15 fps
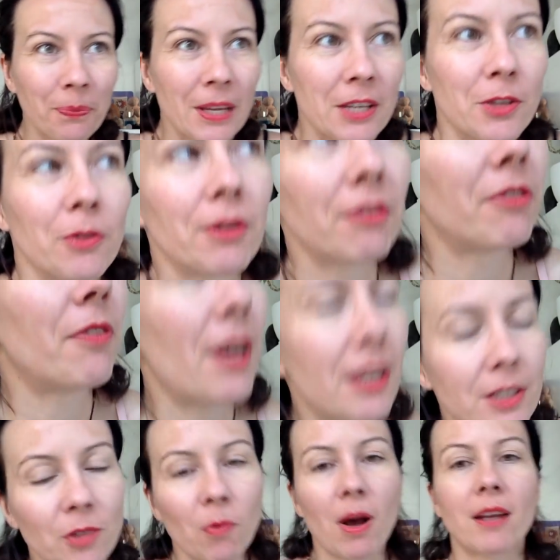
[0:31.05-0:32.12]
So the
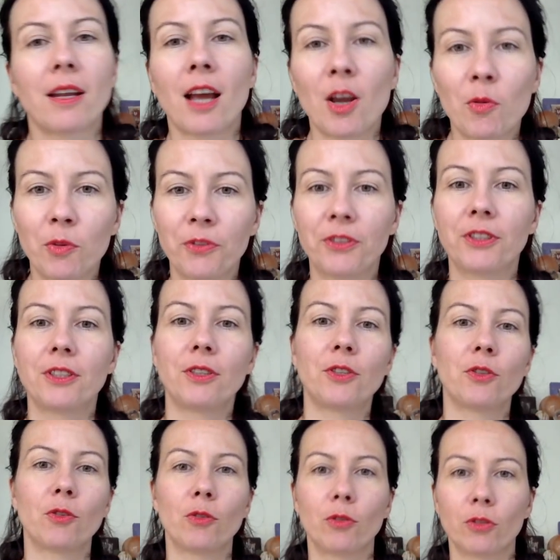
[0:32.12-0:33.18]
first one I want to
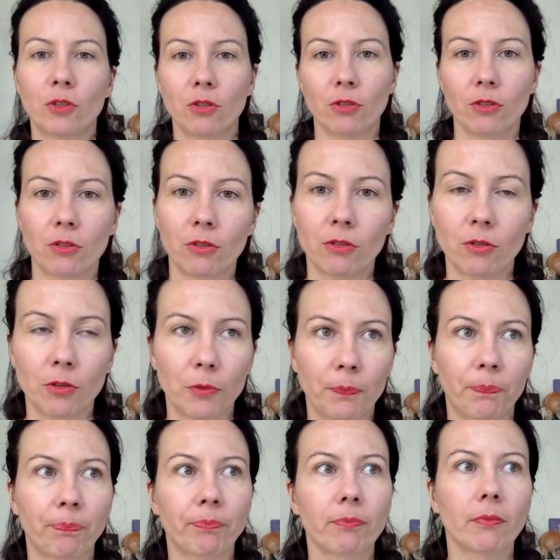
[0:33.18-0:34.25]

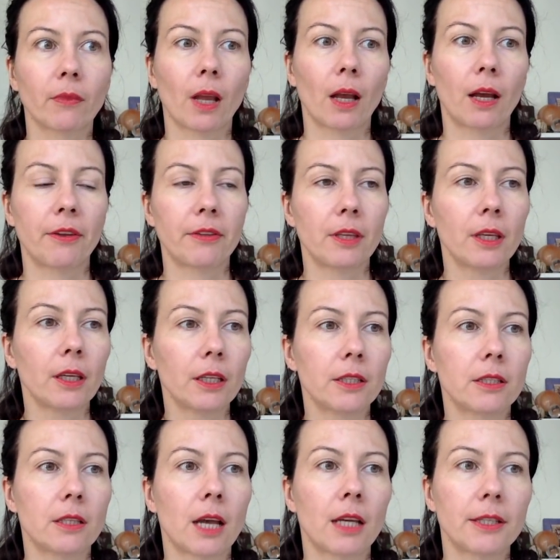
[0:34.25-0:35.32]
do
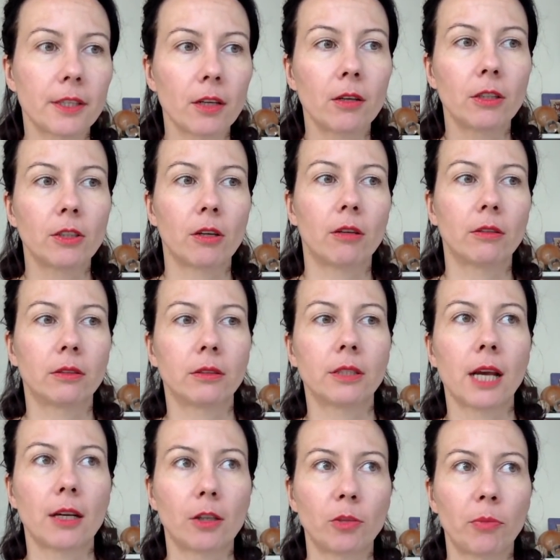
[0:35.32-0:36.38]
I saw it on
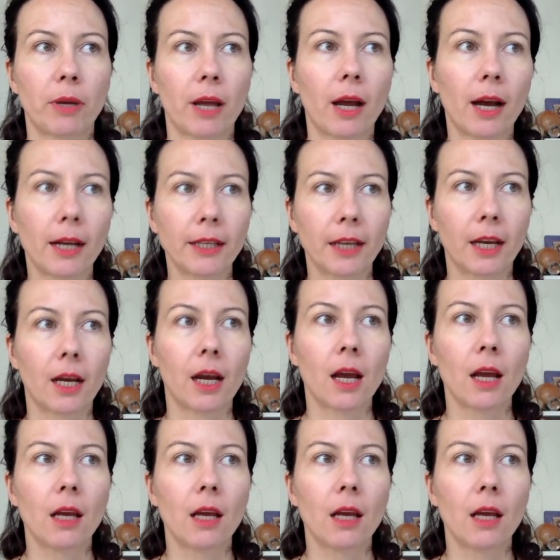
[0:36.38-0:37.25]
Tarot by Anya,